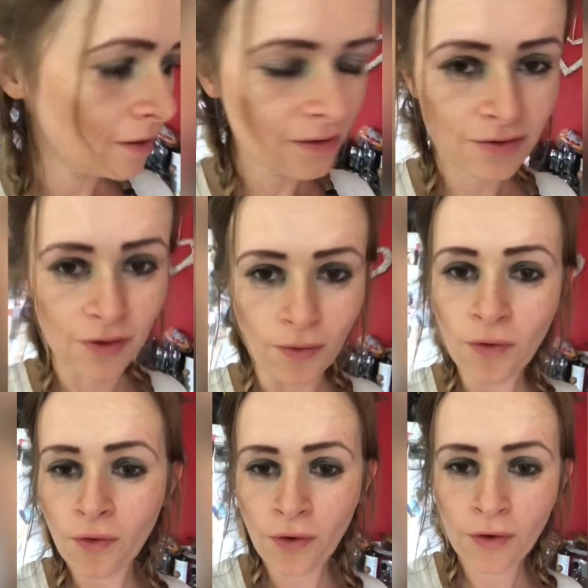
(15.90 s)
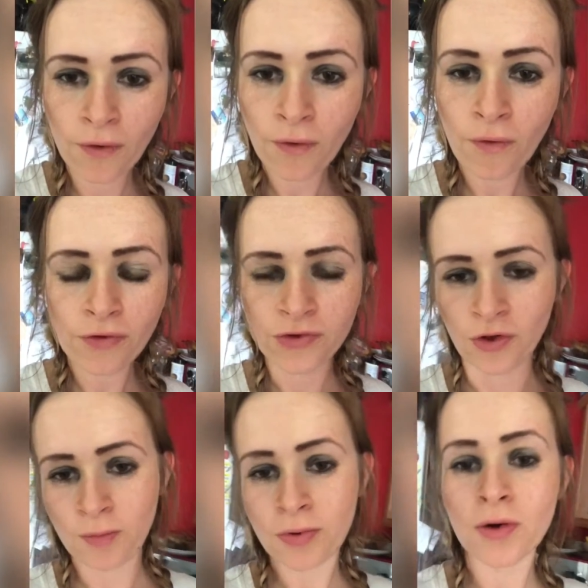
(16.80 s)
There's no oil, there's
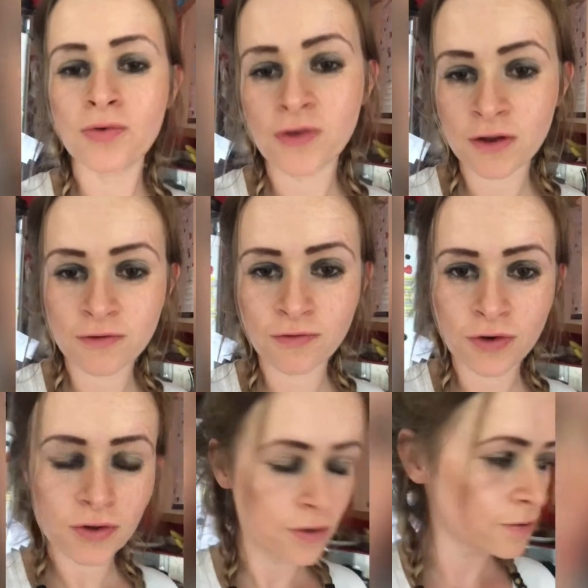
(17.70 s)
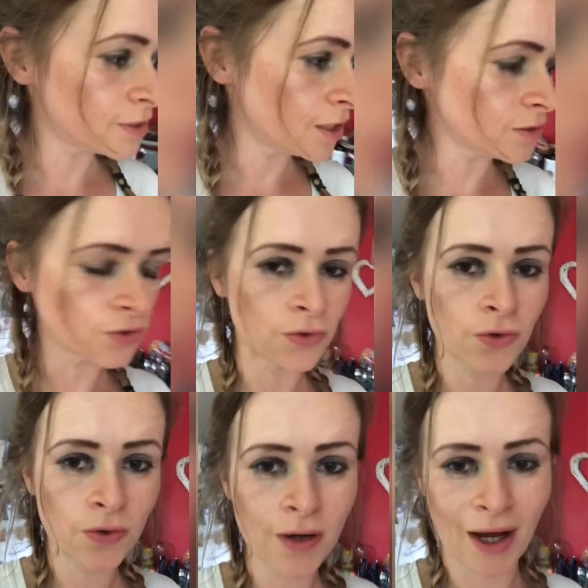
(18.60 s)
no processed foods. It's
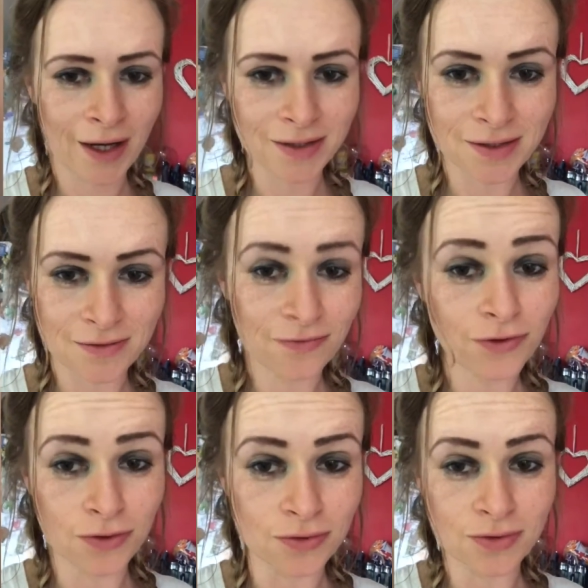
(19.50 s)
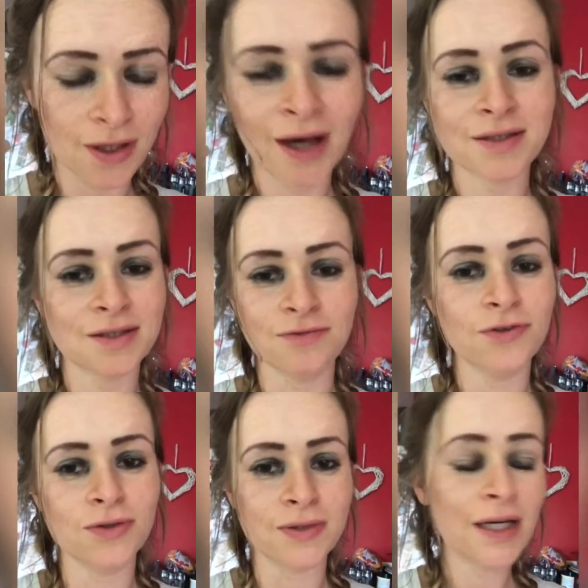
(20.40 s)
all as the
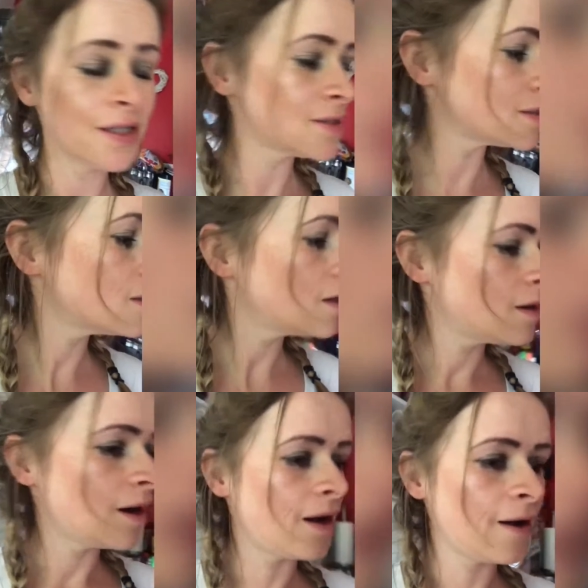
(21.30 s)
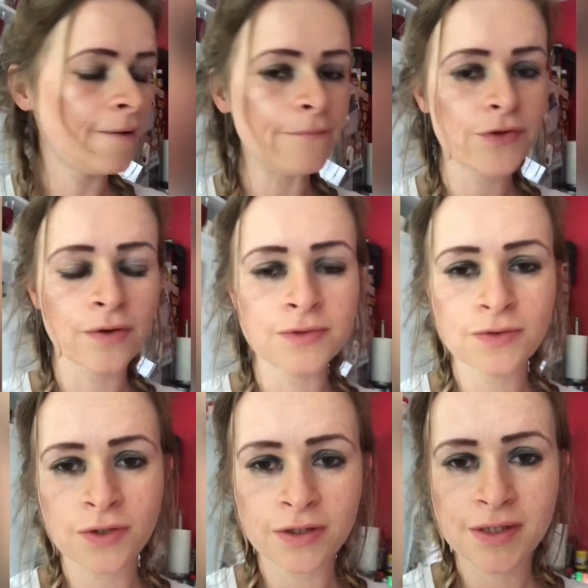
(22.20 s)
food is. So I'm
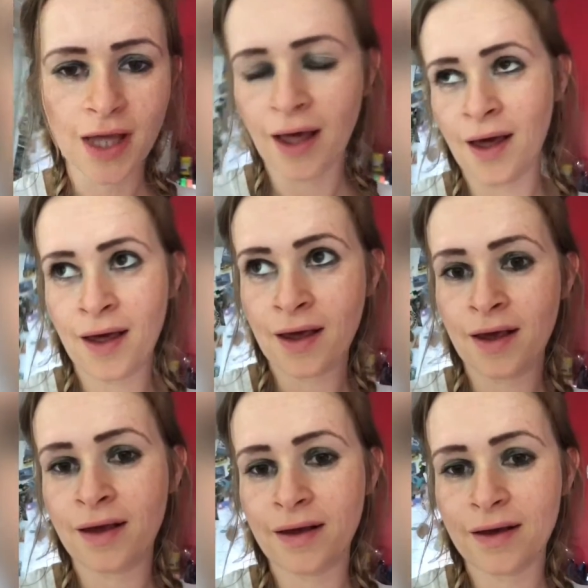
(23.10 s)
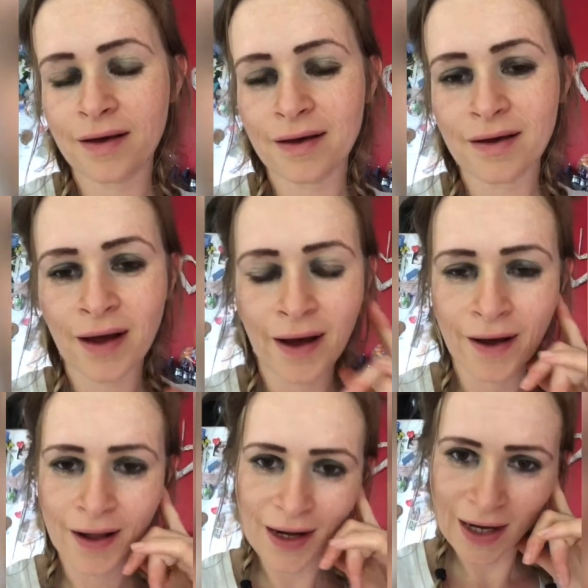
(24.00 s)
doing this a
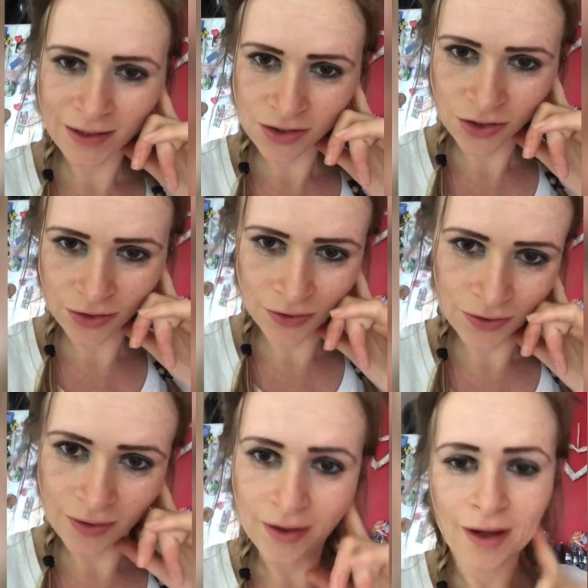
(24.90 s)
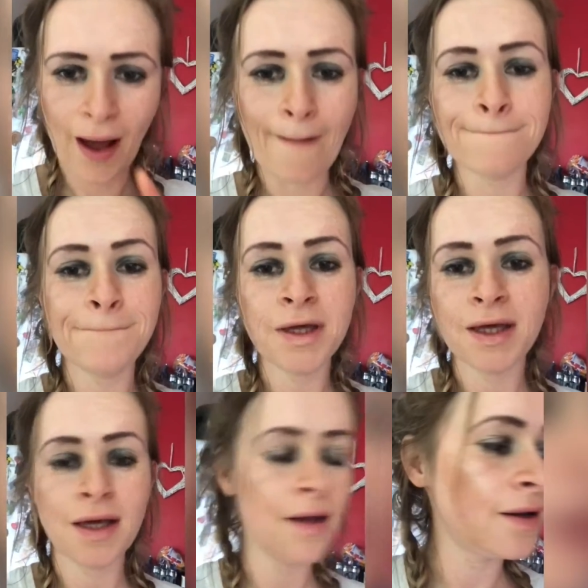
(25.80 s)
lentil and
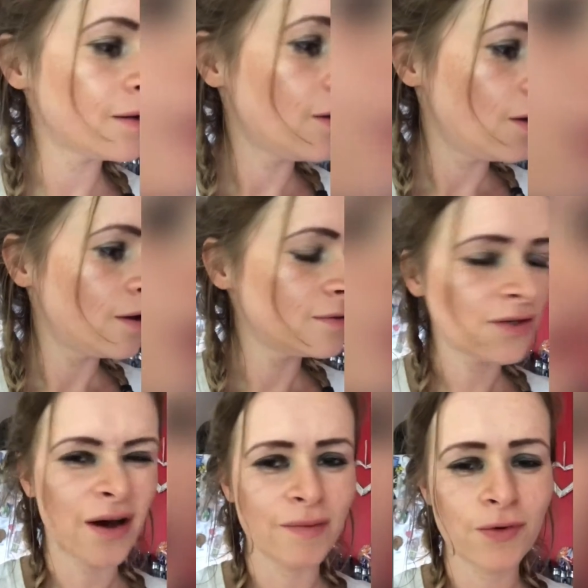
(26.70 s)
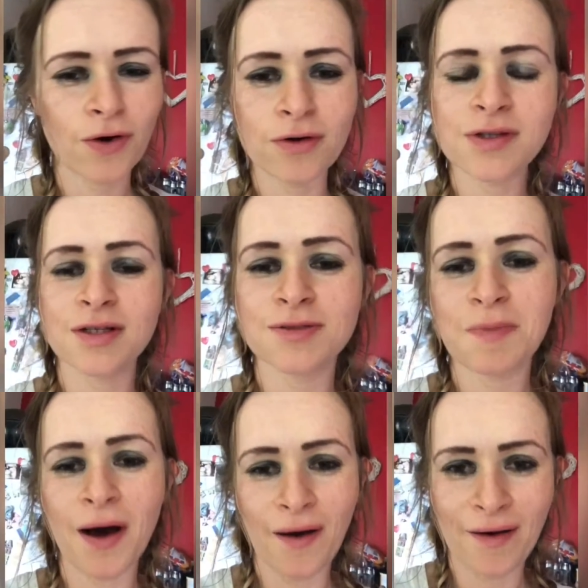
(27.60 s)
bean type cottage
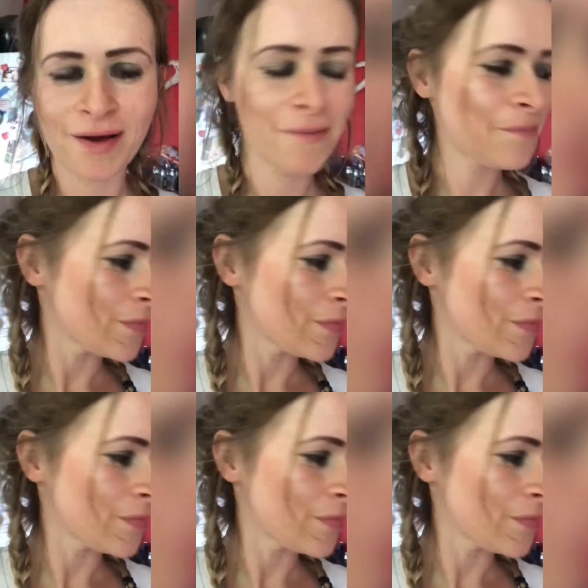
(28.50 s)
pie.